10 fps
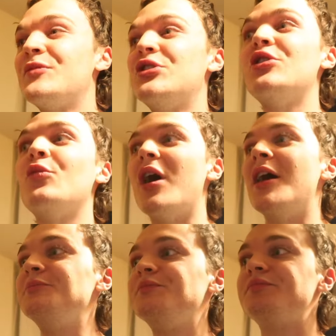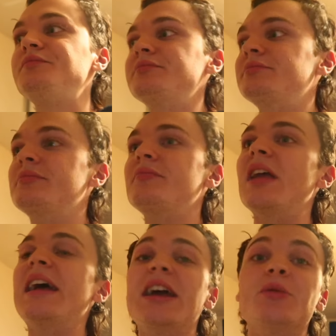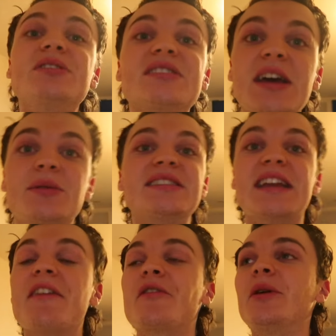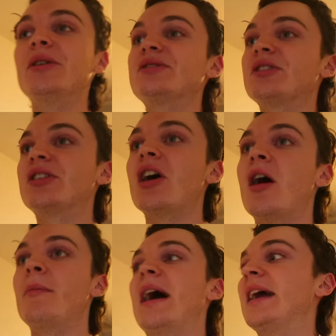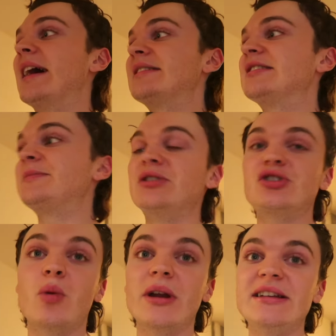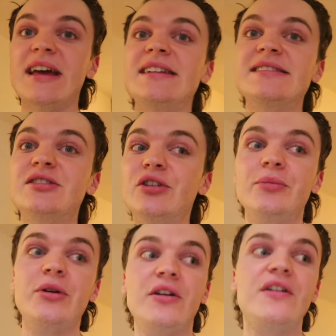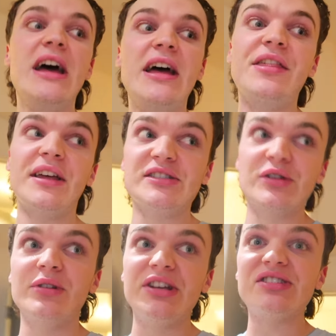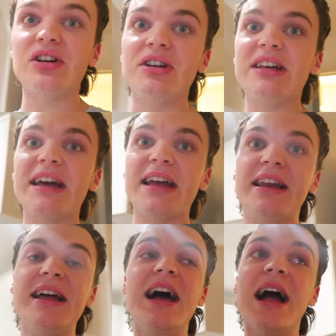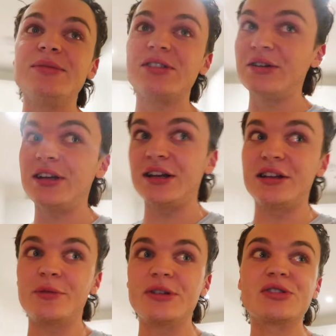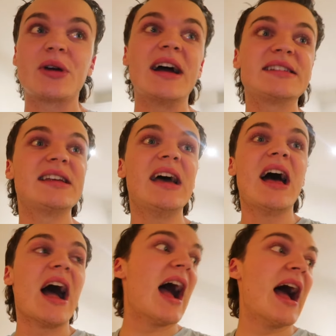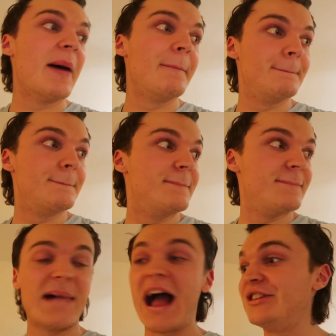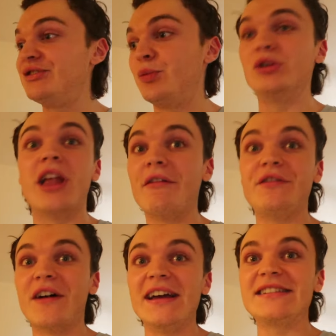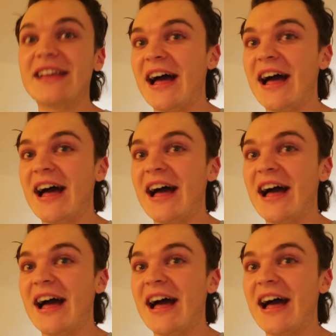You know what? It was inevitable it was gonna come. I guess it's been 20 days until the move. Things are really starting to kick in. I'm starting to get a little bit stressed. I would love advice.